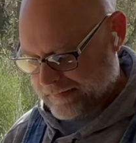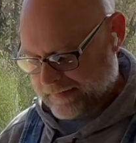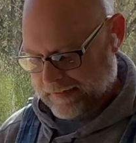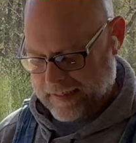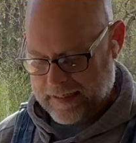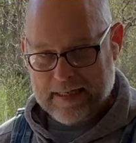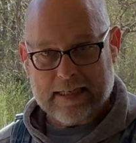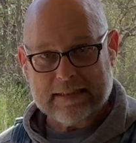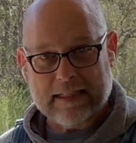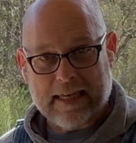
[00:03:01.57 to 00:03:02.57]
Slate
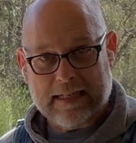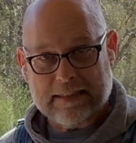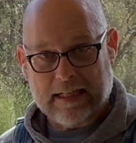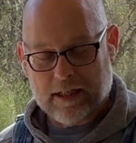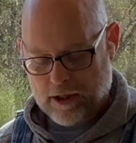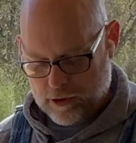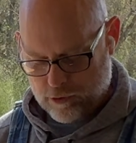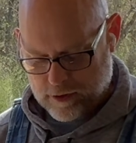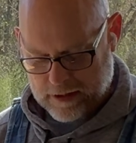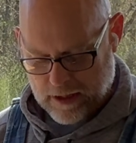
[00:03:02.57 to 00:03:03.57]
AXT
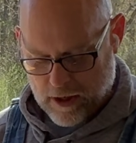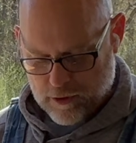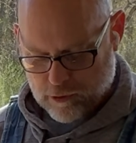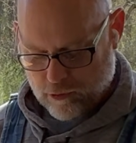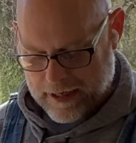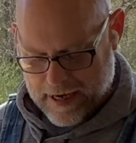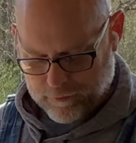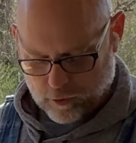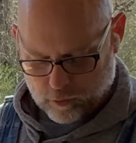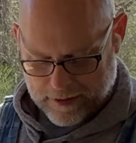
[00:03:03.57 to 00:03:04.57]
1800 travel